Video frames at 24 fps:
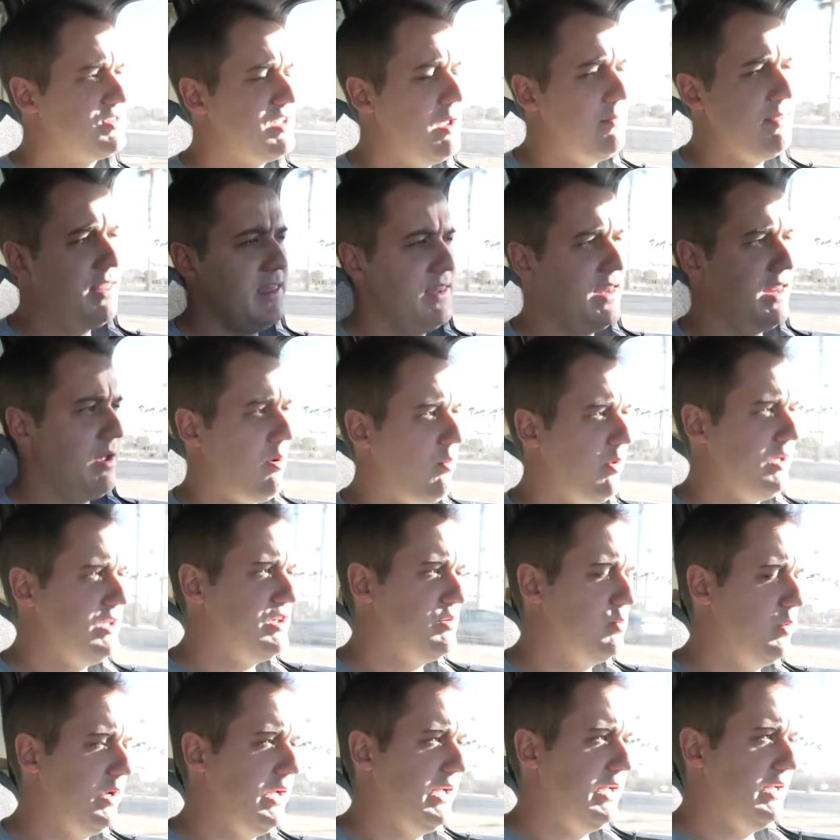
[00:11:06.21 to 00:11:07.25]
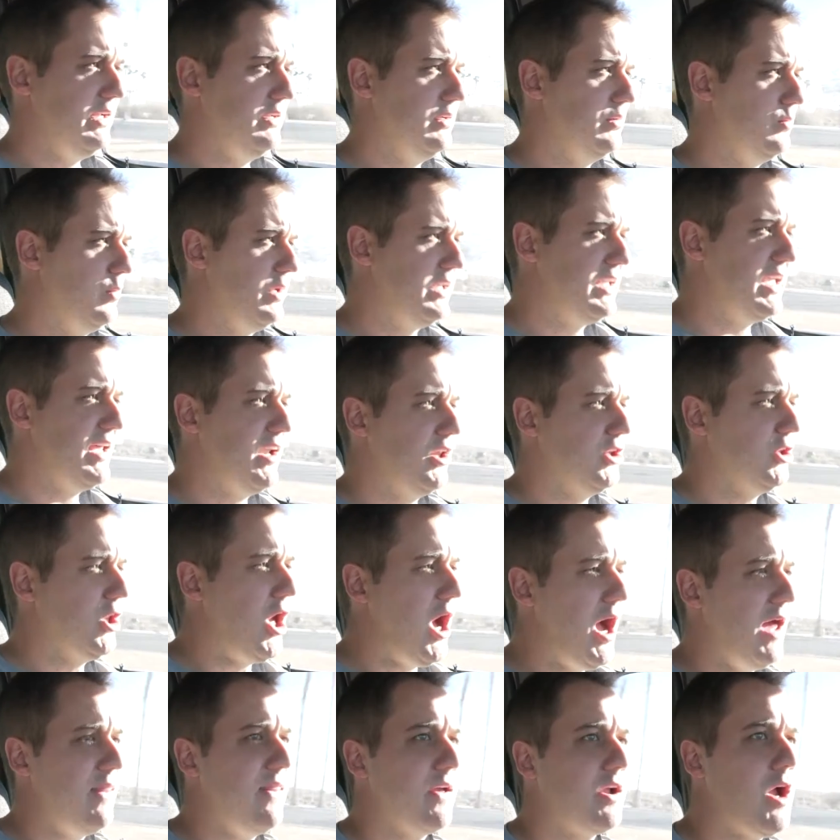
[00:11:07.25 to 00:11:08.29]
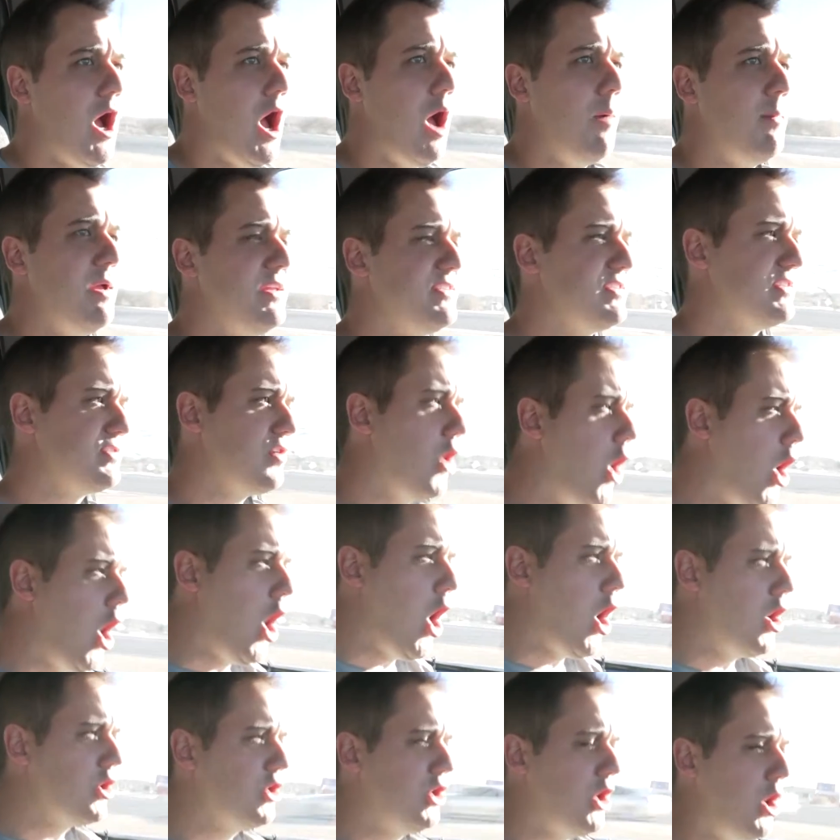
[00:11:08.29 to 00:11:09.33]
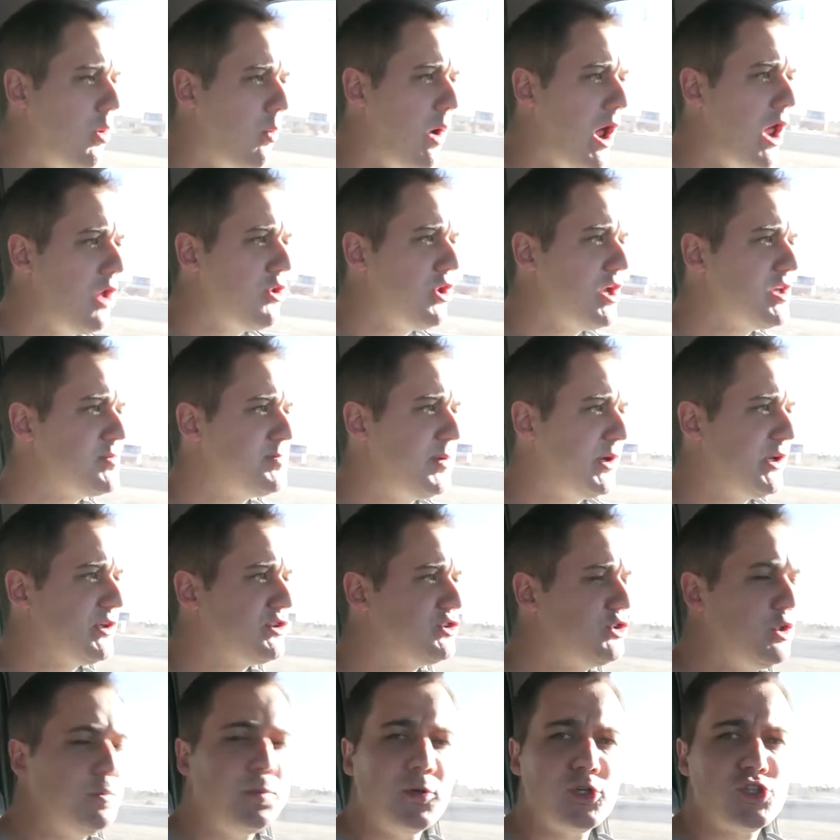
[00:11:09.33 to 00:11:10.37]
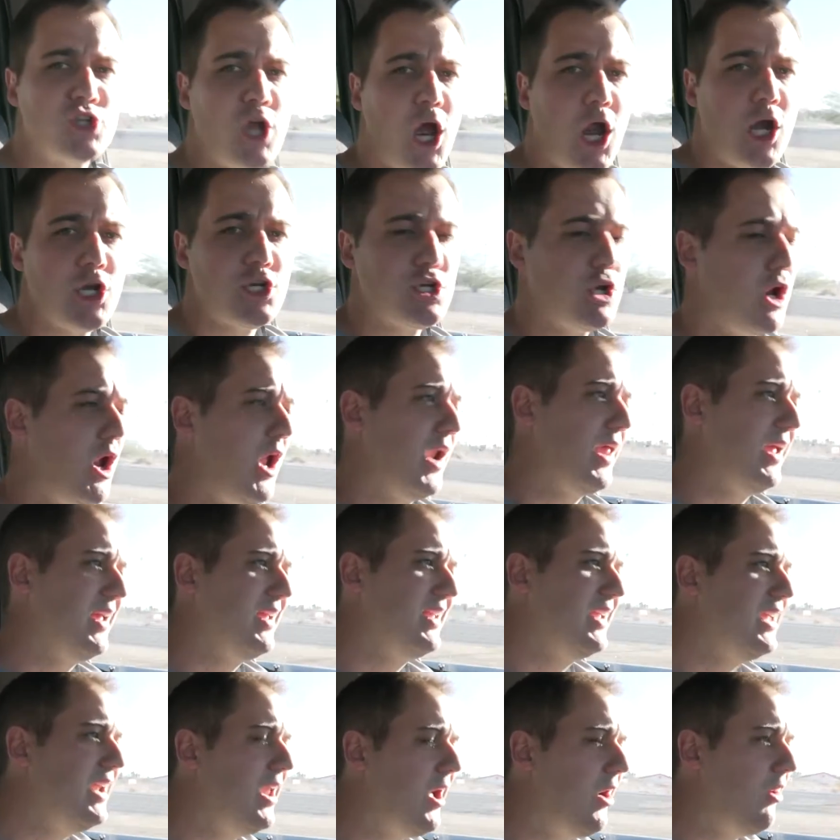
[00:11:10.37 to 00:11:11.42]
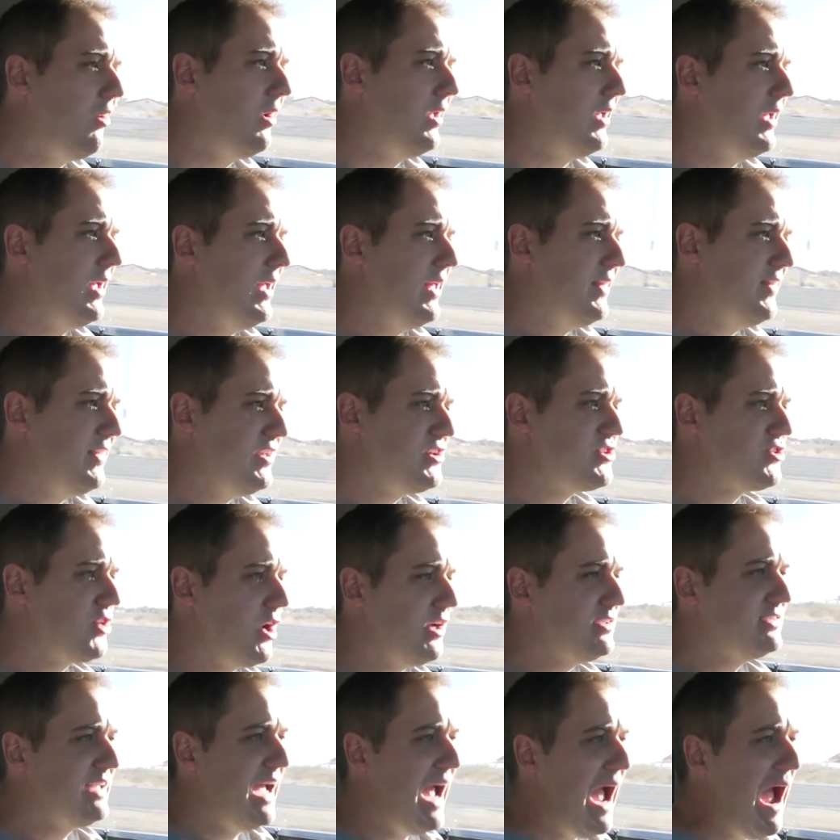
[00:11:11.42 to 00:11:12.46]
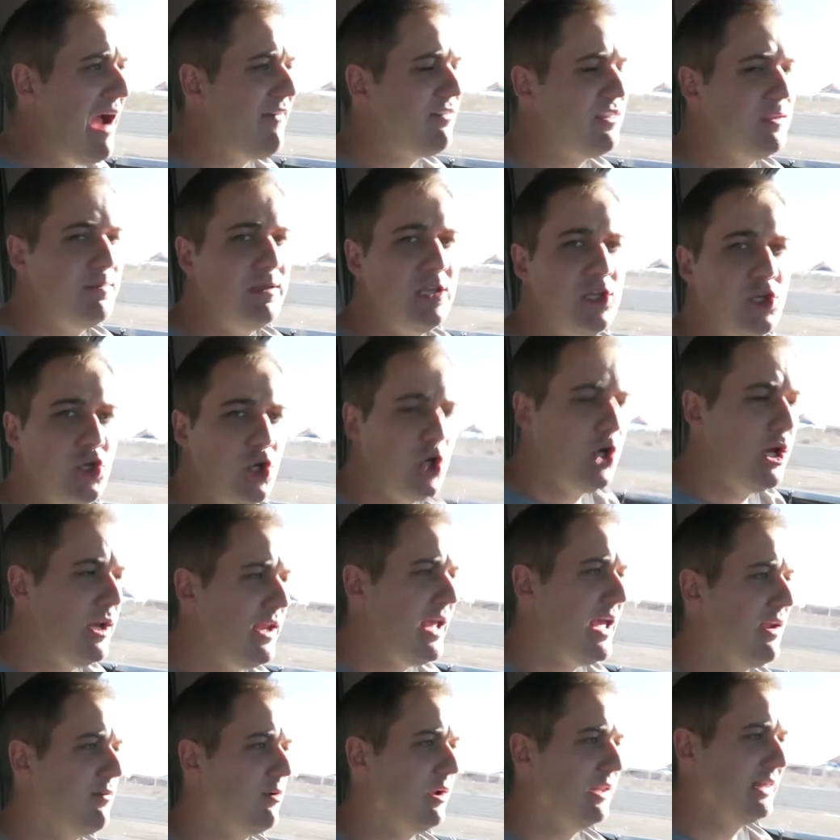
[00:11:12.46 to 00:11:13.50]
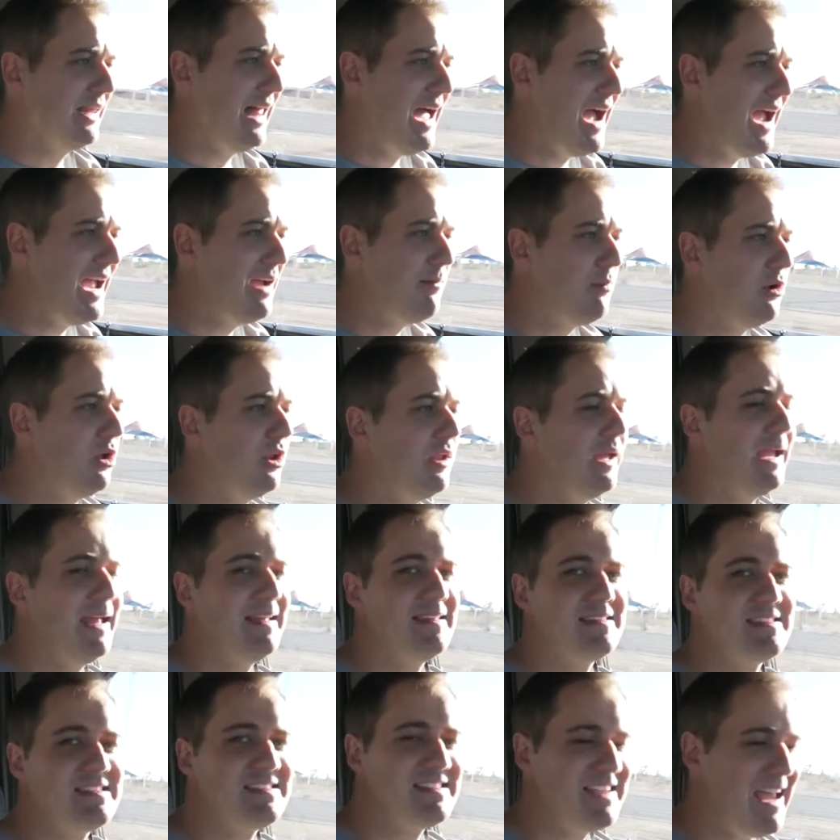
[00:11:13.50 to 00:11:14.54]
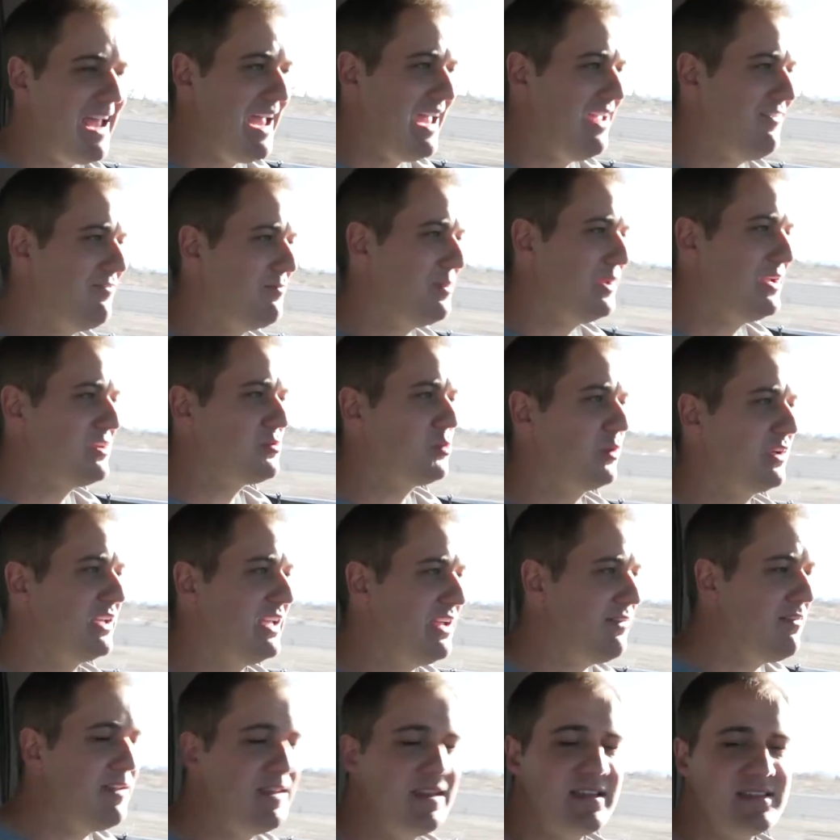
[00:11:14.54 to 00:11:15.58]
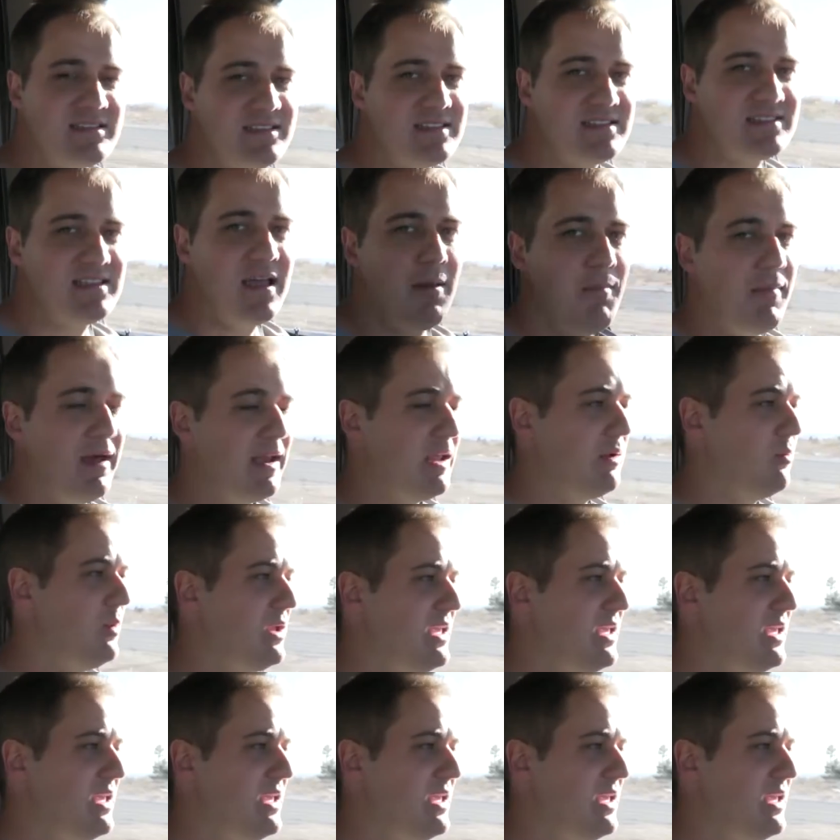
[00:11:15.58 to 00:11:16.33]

Something that we get a lot in the comments is, oh, you know, why don't you guys put a supercharger on it? You know, these trucks have to be good and reliable and safe because we're giving this to somebody.